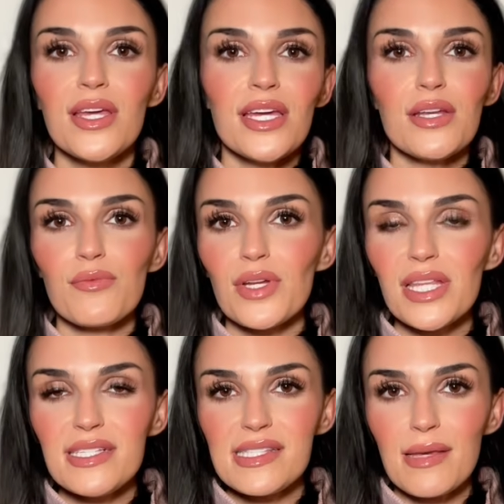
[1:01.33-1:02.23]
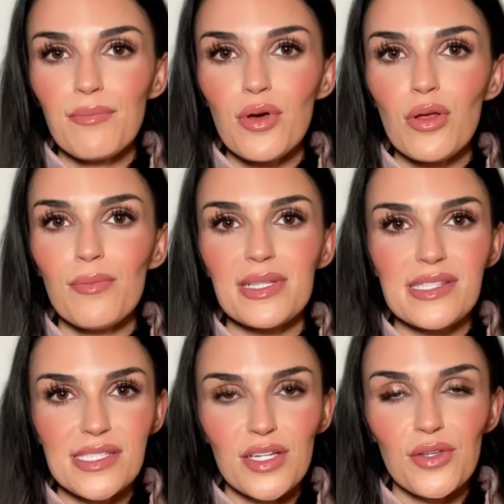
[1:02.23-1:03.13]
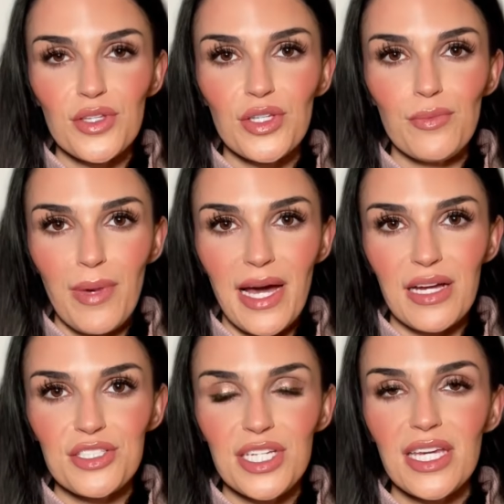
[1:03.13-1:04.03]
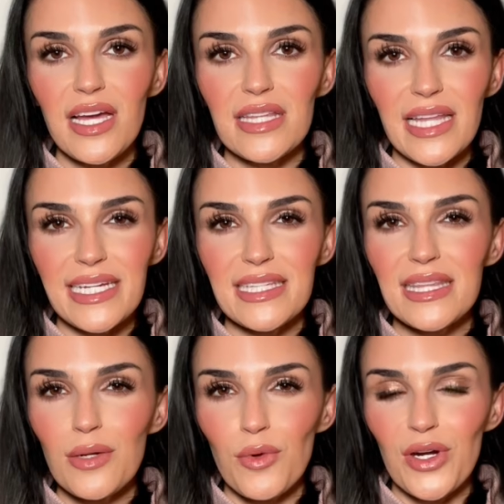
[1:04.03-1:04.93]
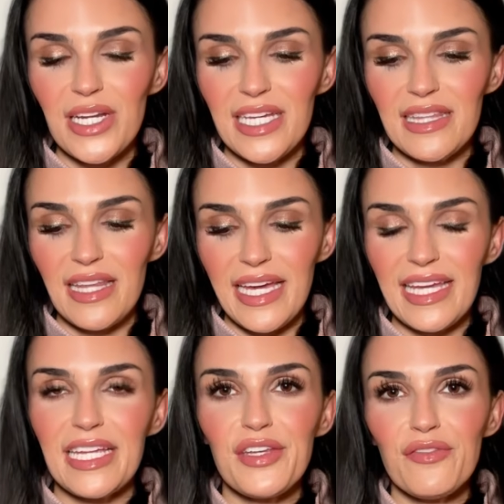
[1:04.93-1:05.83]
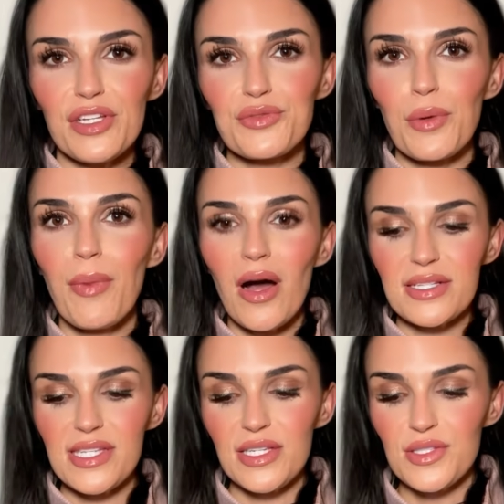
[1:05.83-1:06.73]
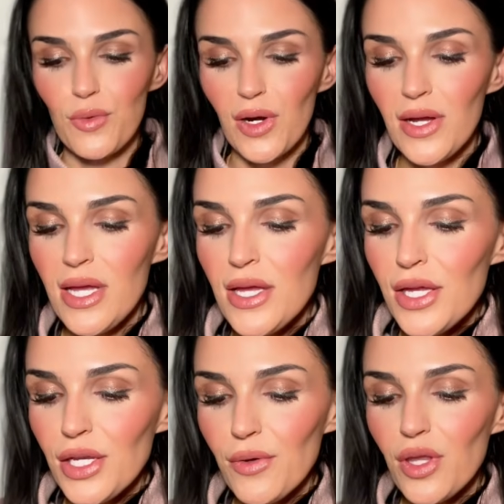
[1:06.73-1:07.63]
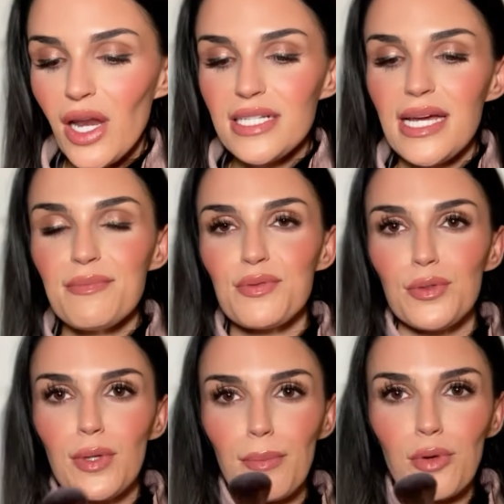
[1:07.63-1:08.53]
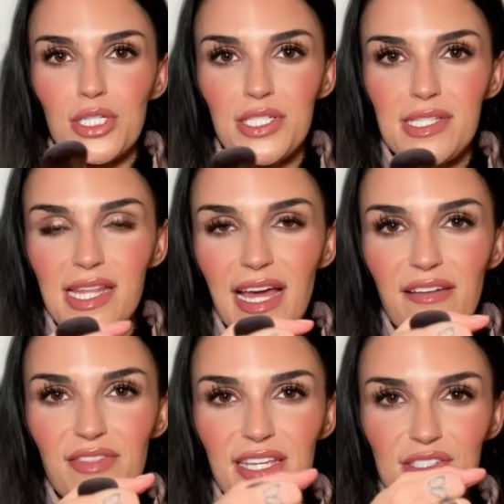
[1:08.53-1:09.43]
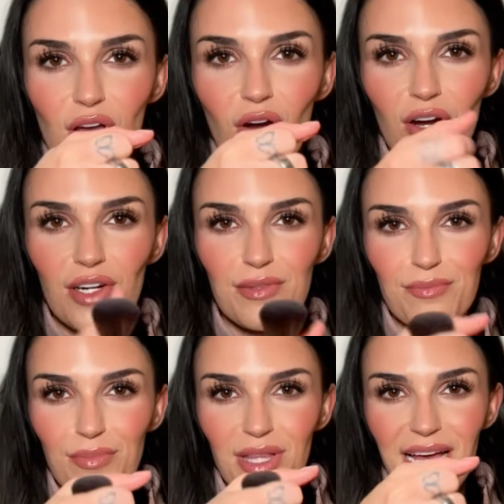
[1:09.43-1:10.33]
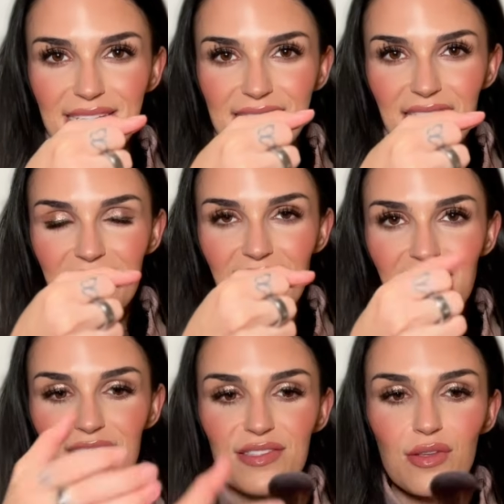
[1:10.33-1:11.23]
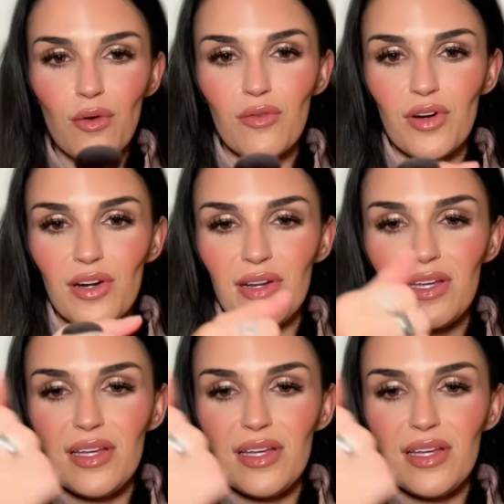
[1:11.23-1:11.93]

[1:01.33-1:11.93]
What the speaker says: in really simple but still cute packaging. I like that they weren't in like individual boxes, or a lot of times when you get brushes, they have these hard plastic things over